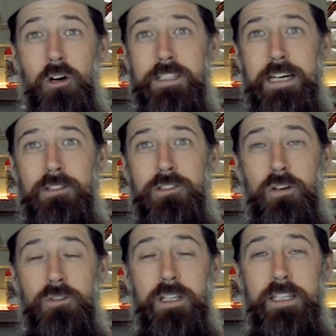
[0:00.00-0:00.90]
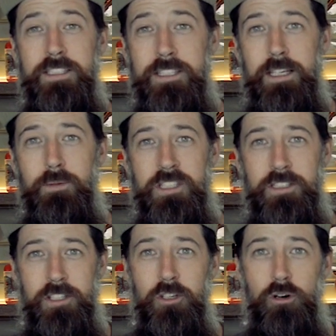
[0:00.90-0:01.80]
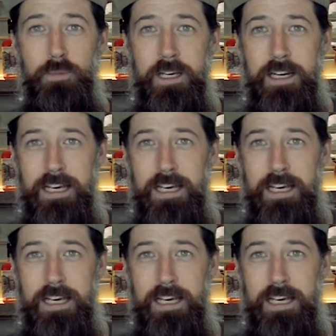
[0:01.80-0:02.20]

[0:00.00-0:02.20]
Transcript: cocktails on the list here, which is a European